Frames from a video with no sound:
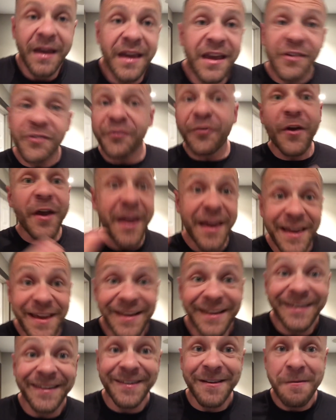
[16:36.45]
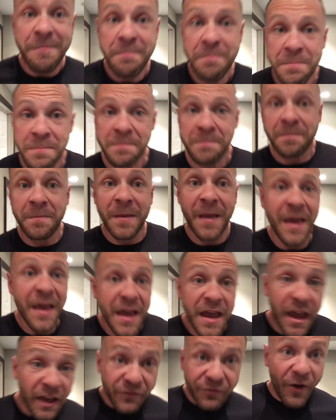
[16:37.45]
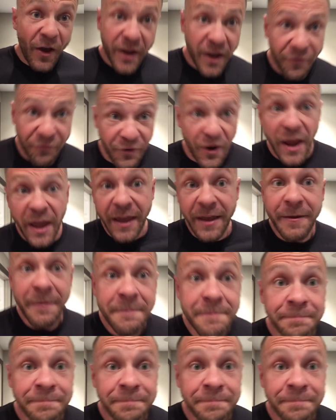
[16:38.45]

It's free. It's fucking free.